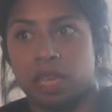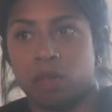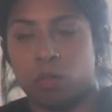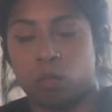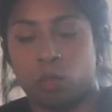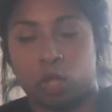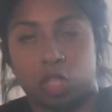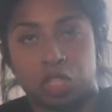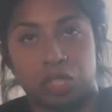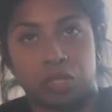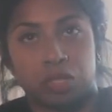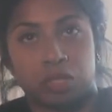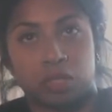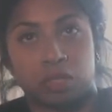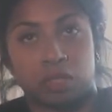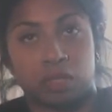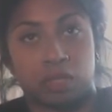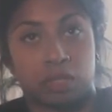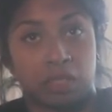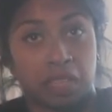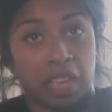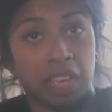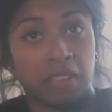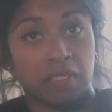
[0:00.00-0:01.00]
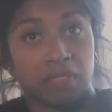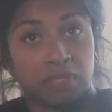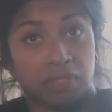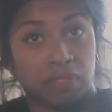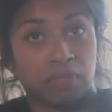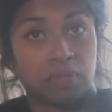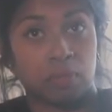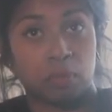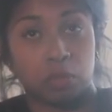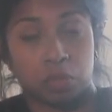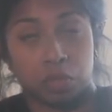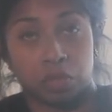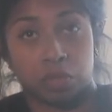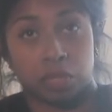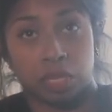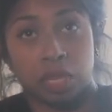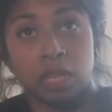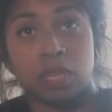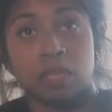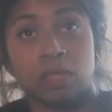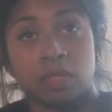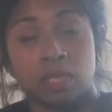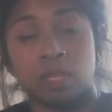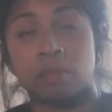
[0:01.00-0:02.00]
which is safe, which is
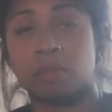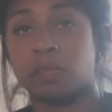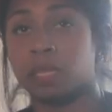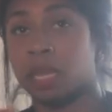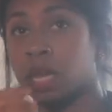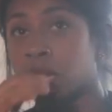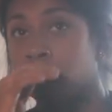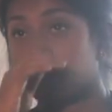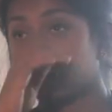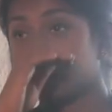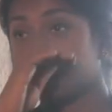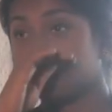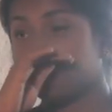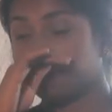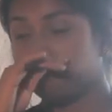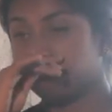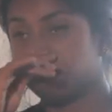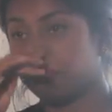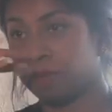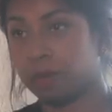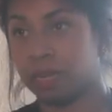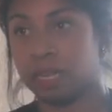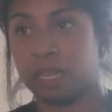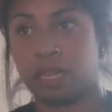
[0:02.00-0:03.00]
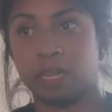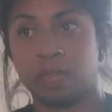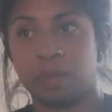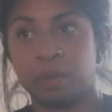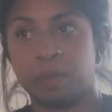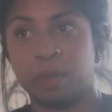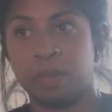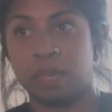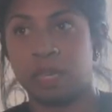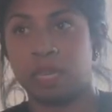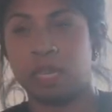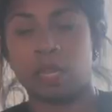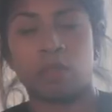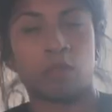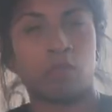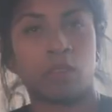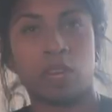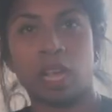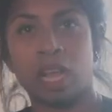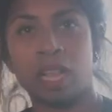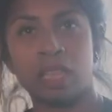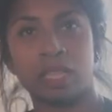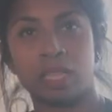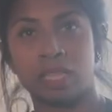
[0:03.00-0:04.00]
good sometimes, but in
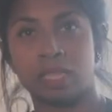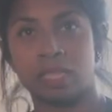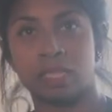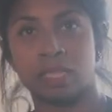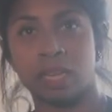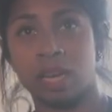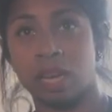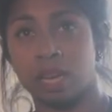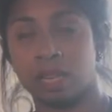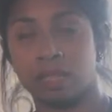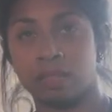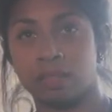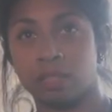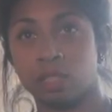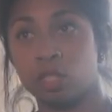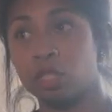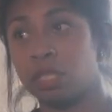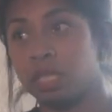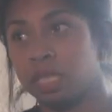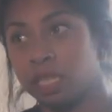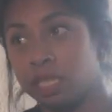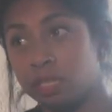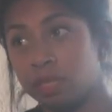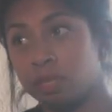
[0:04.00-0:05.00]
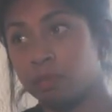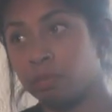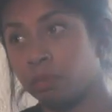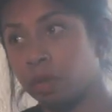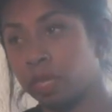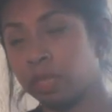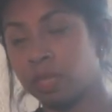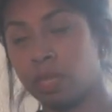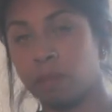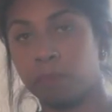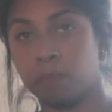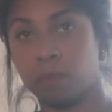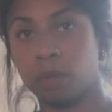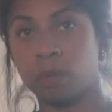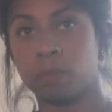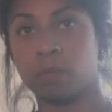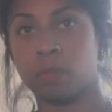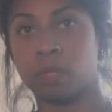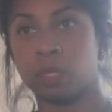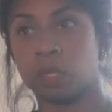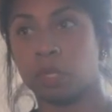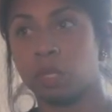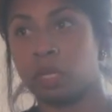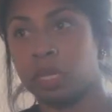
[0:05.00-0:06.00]
reality, it's not. You need to break that
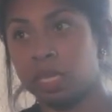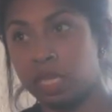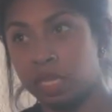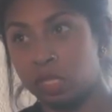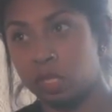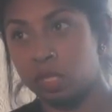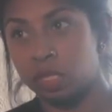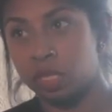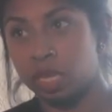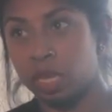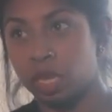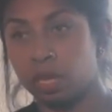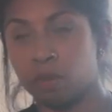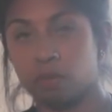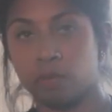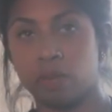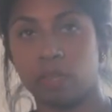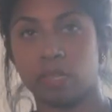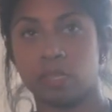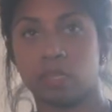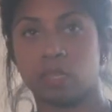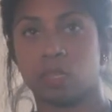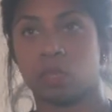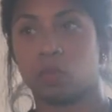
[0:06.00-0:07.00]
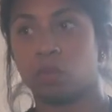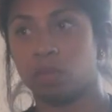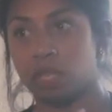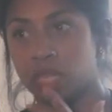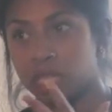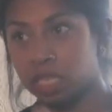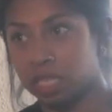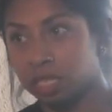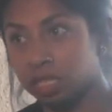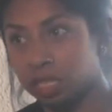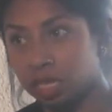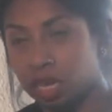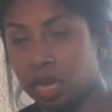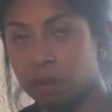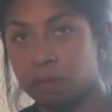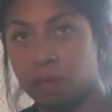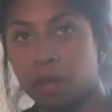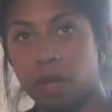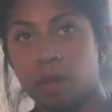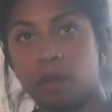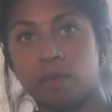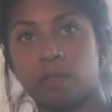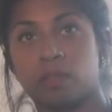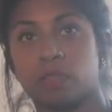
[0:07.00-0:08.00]
bubble. You need to take risks. You need to come
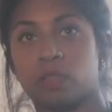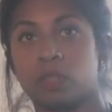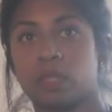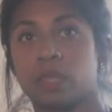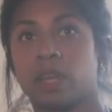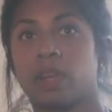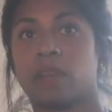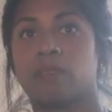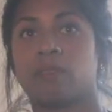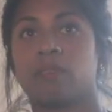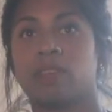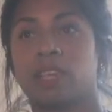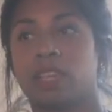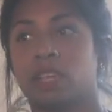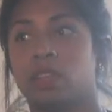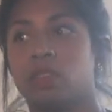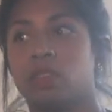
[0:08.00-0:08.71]
out of yourself. Like,